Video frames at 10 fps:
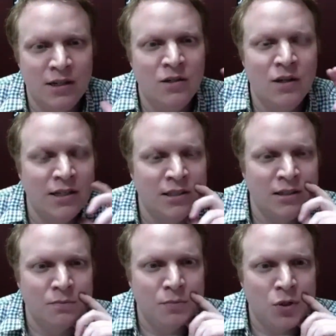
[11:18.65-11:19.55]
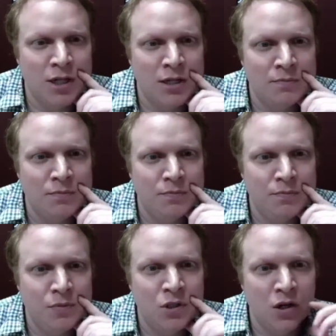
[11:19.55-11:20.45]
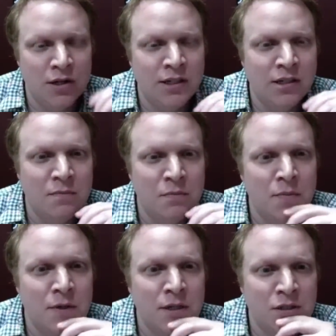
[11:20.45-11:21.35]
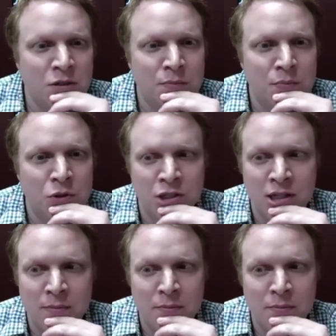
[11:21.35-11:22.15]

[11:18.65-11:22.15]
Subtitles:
You guys didn't try to darken it on purpose or push it up?